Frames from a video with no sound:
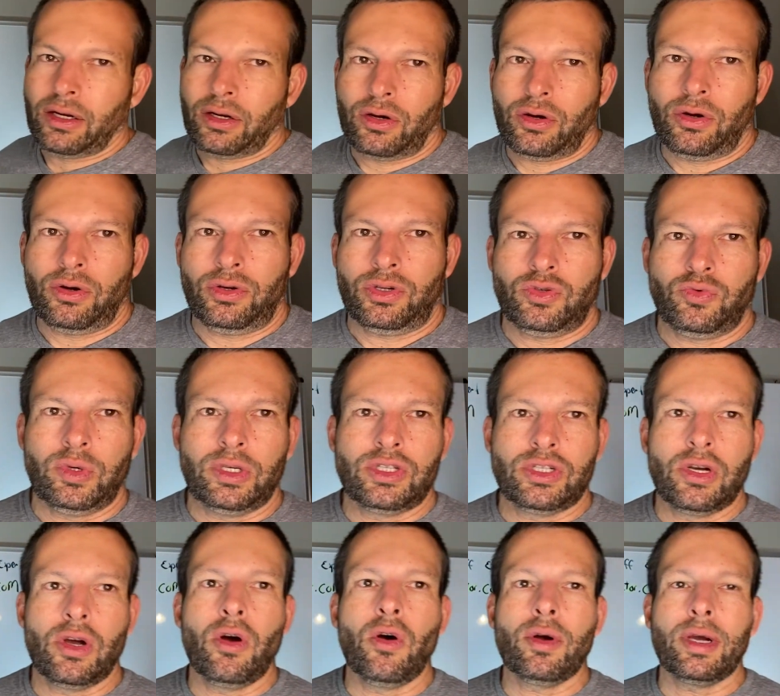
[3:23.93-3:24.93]
it hurts. We
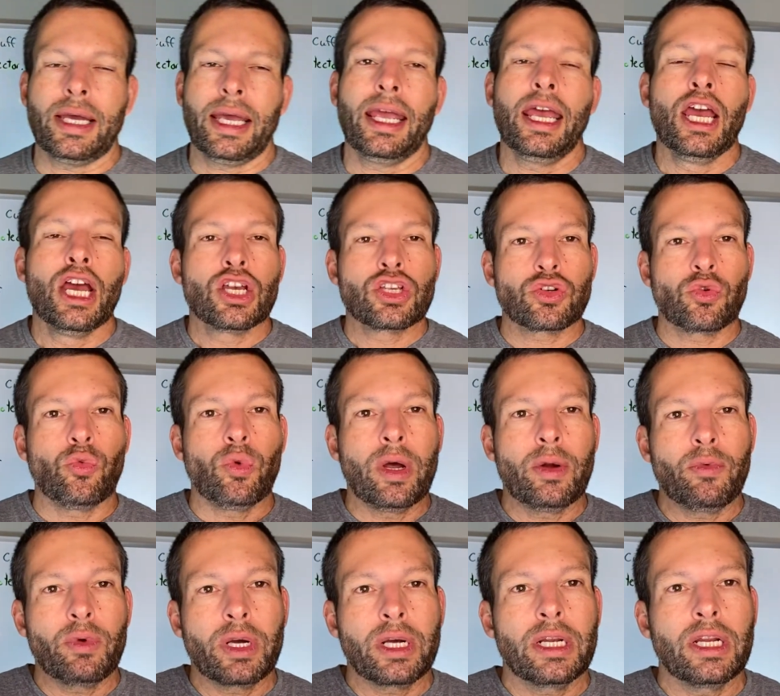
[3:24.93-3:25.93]
say, okay, so
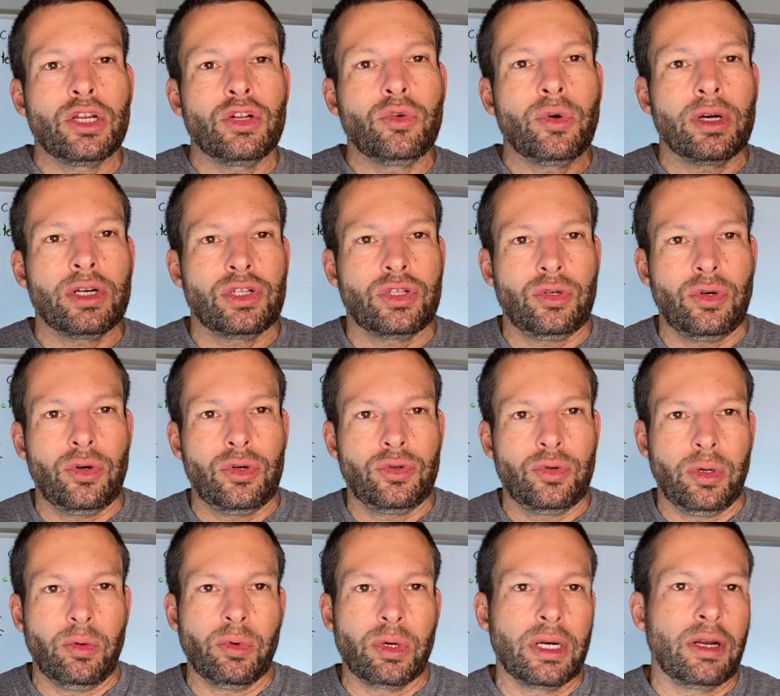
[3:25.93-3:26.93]
when we're going to do our
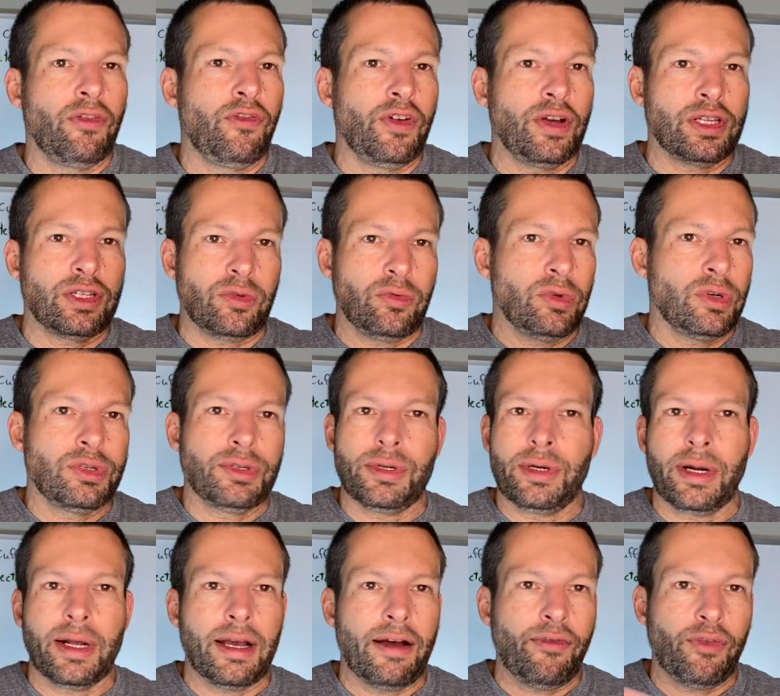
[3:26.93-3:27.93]
surgery, we're going to fix our
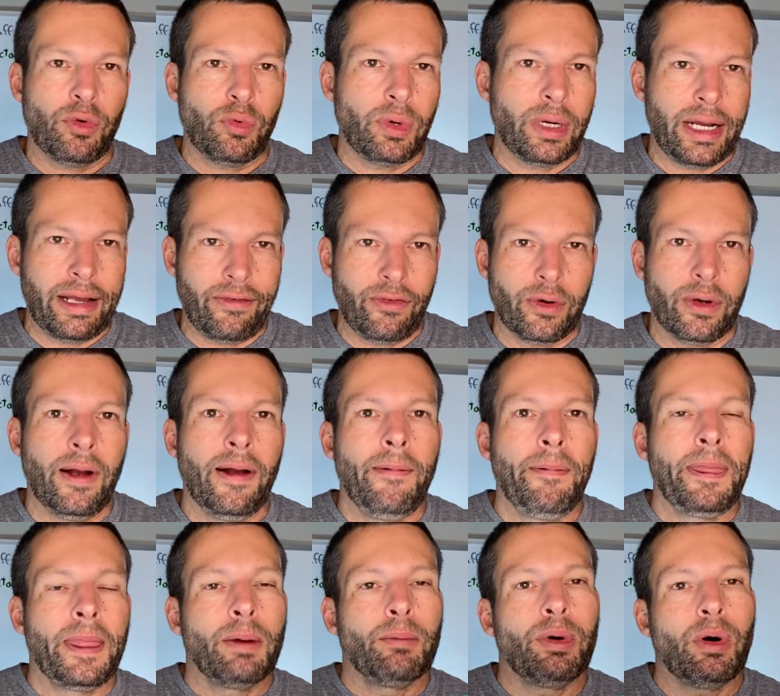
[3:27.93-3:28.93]
rotator cuff or whatever,
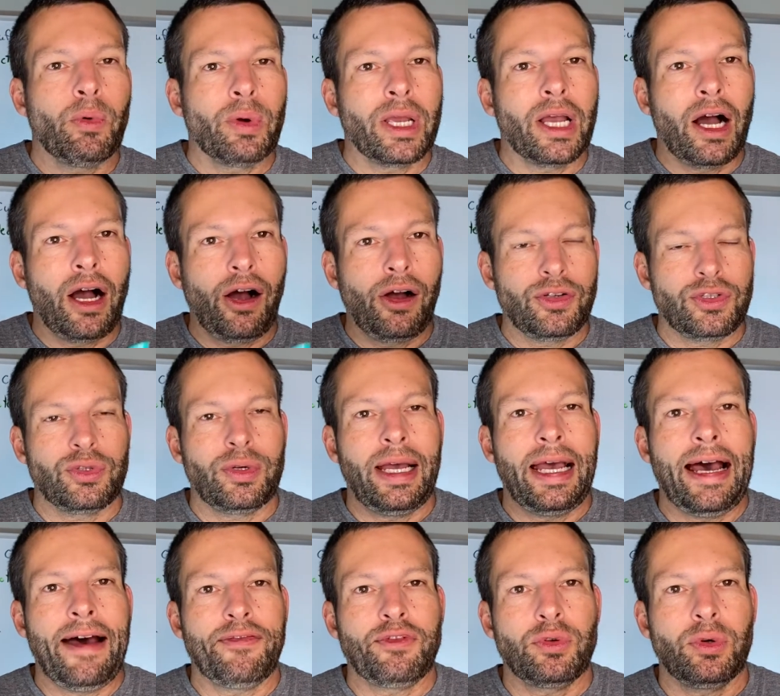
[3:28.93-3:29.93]
but we also
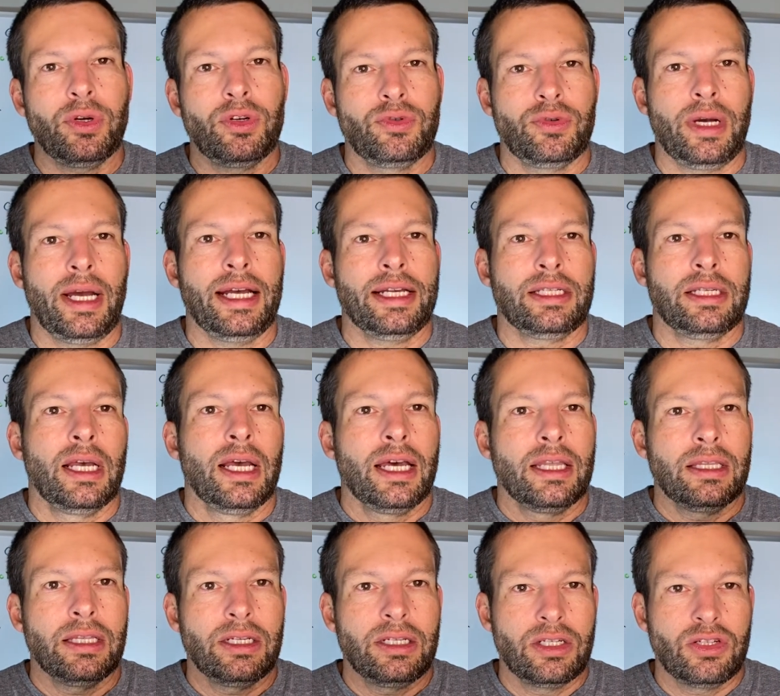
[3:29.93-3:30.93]
have to address
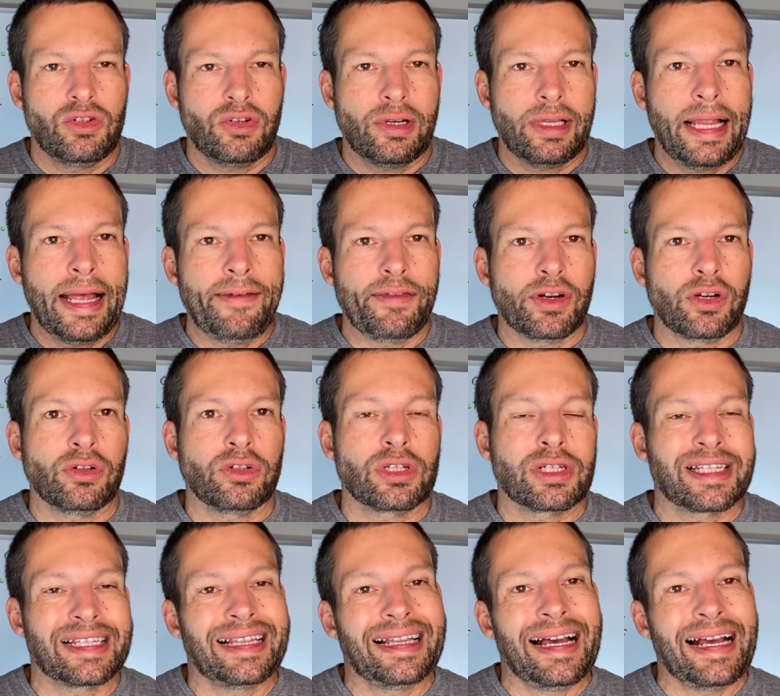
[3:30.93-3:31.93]
the distal clavicle,
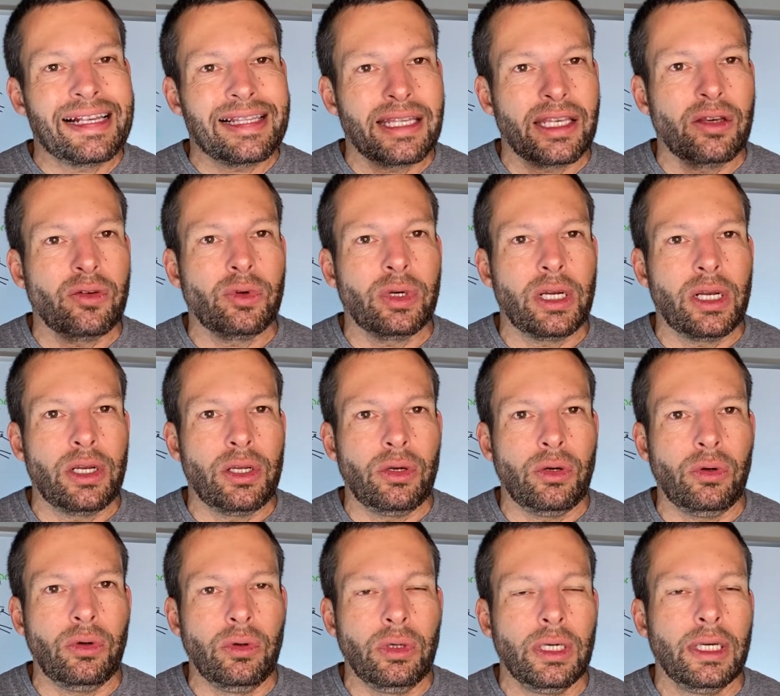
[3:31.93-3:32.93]
because the last thing you want to
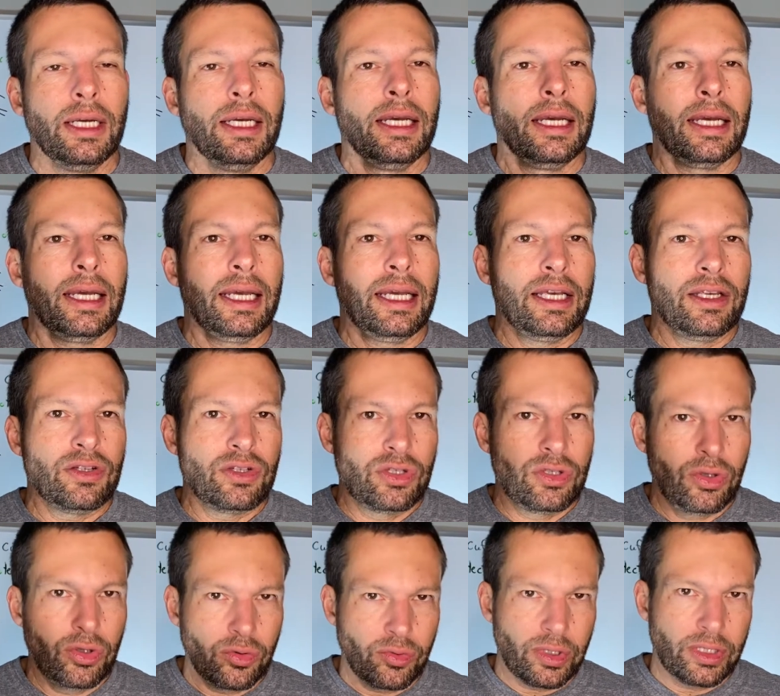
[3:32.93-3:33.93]
do is
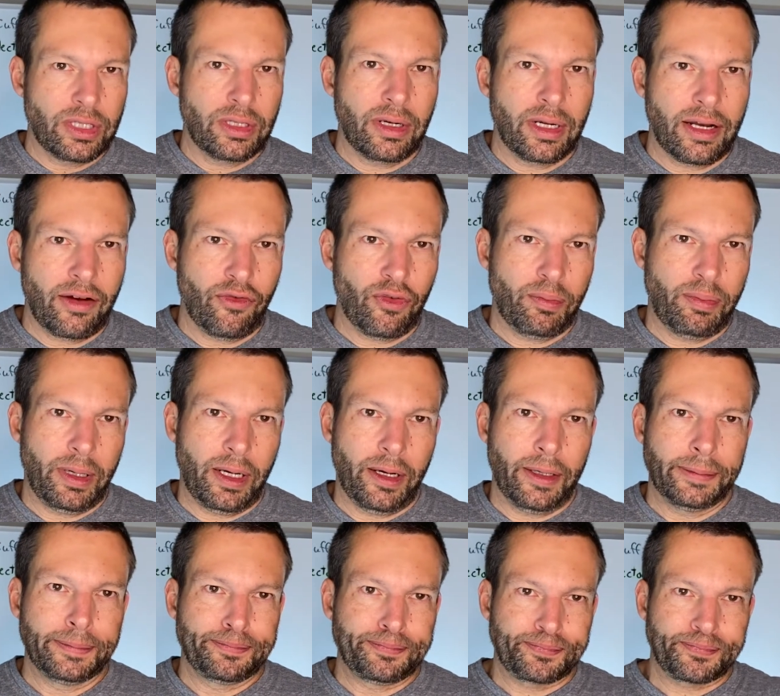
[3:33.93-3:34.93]
do the rotator cuff
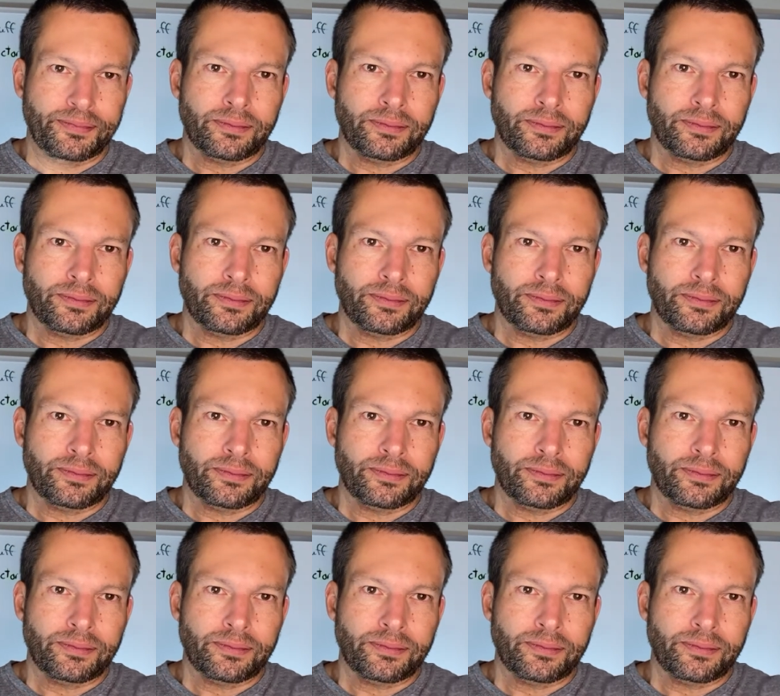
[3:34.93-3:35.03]
repair